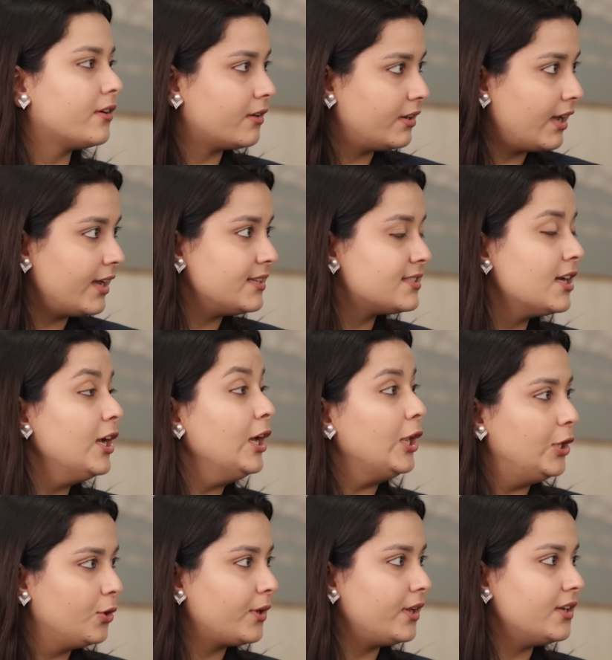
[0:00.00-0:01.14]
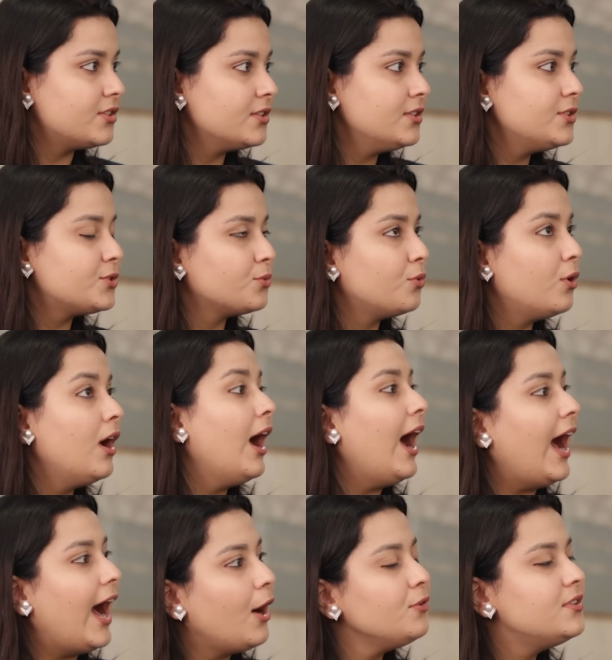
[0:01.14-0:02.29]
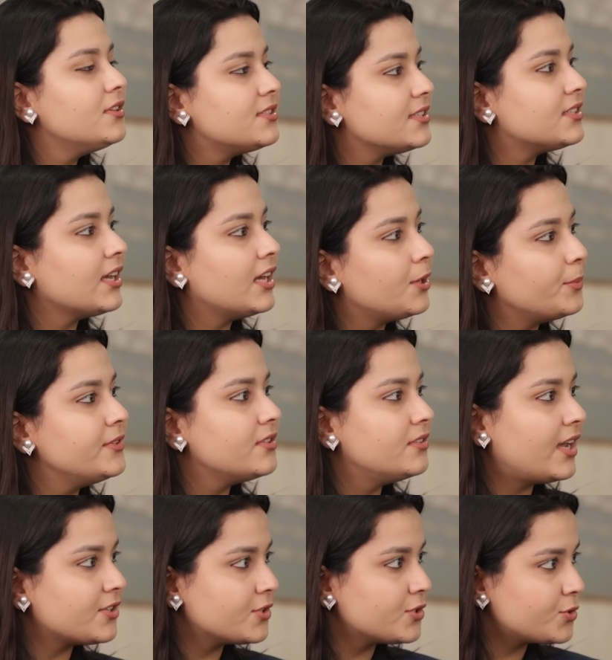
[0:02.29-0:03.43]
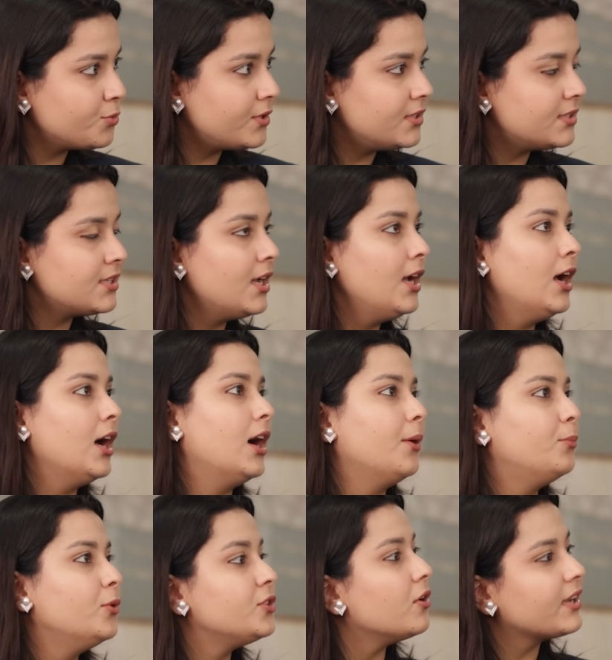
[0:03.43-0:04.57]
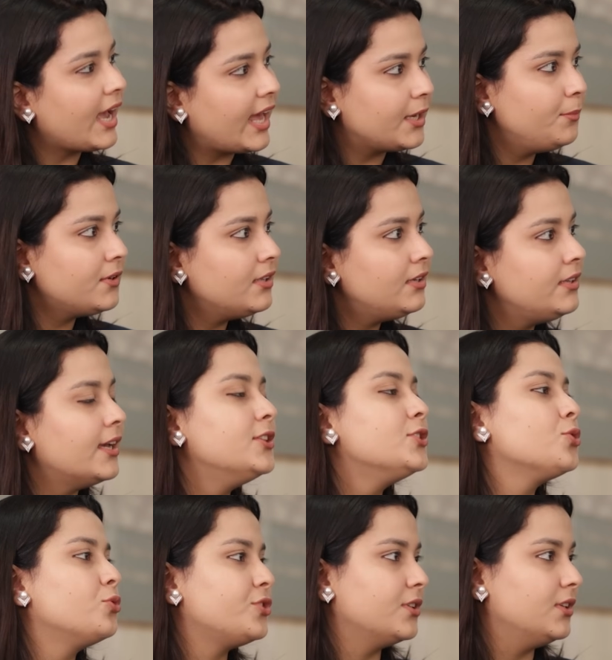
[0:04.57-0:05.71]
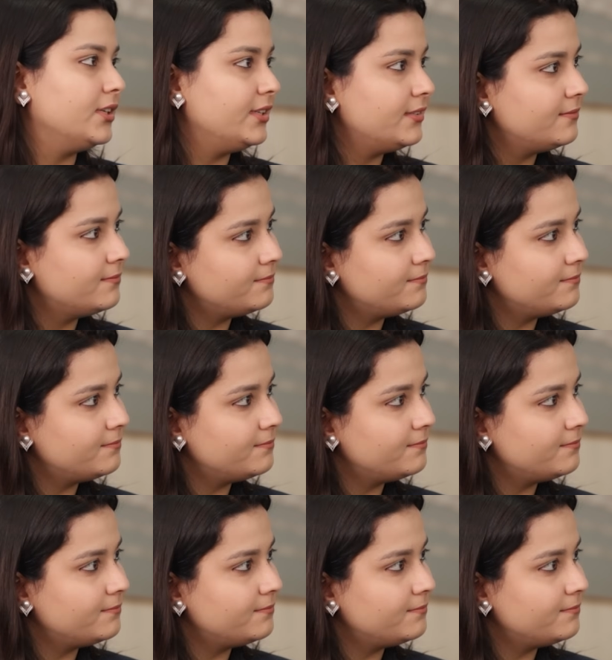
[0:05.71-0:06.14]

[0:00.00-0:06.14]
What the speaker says: recognized locations. So how does it help international students, both academically and socially?